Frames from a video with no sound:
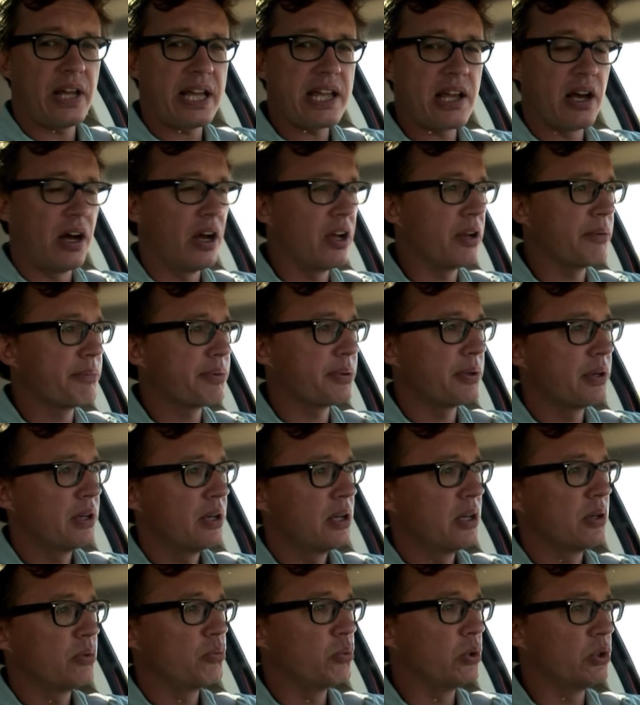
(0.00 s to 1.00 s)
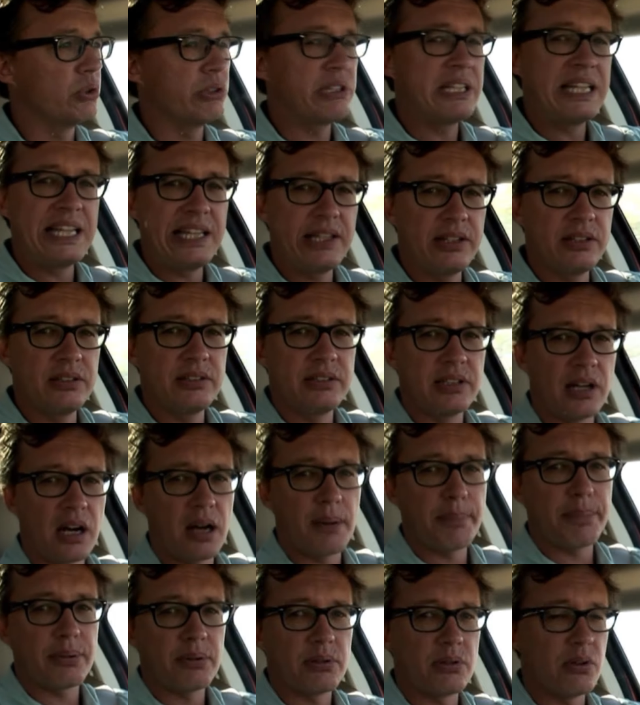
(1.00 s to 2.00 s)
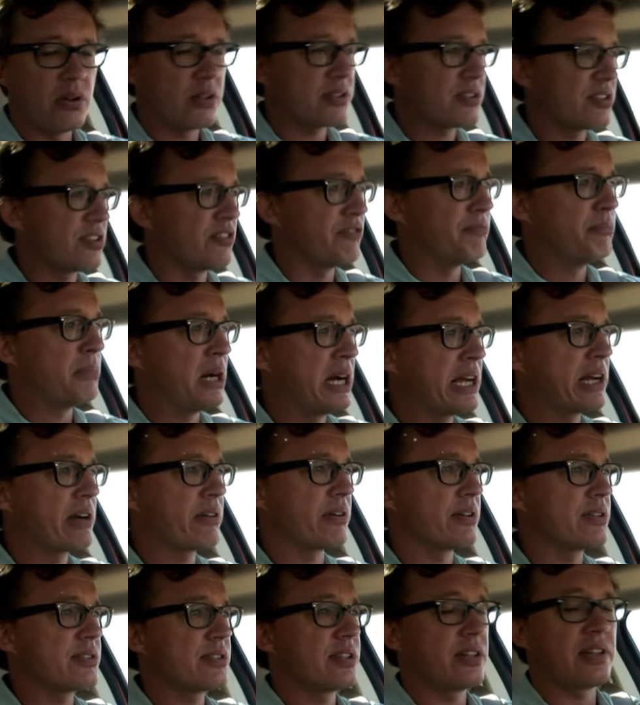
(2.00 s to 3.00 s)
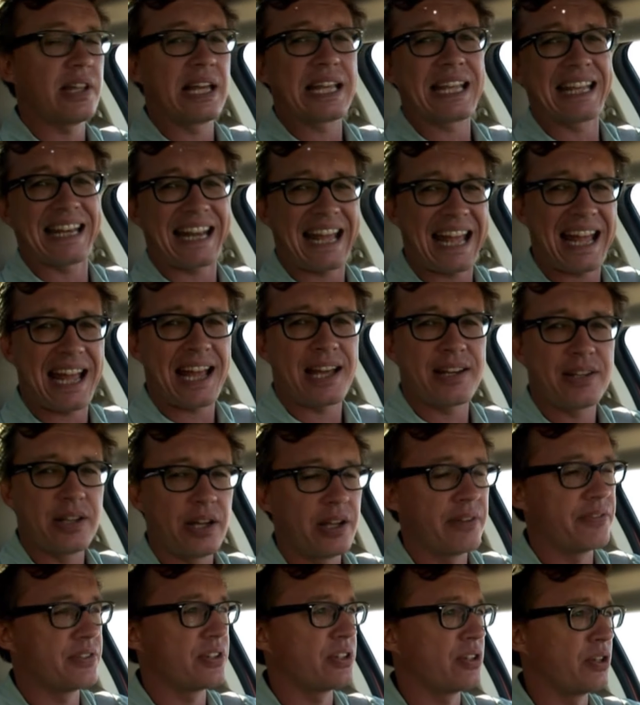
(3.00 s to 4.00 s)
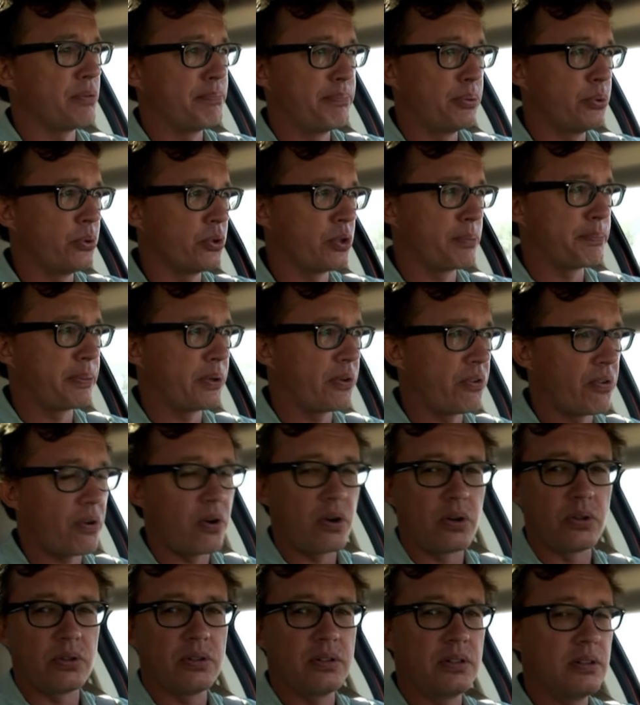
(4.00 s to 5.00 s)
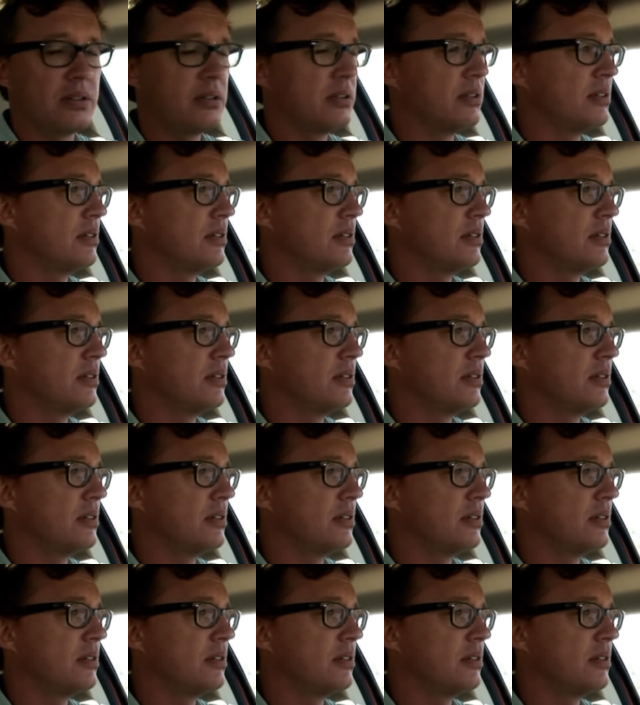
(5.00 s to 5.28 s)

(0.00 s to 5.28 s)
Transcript: they hope will yield up lots of migrants that they can hand over to the border patrol.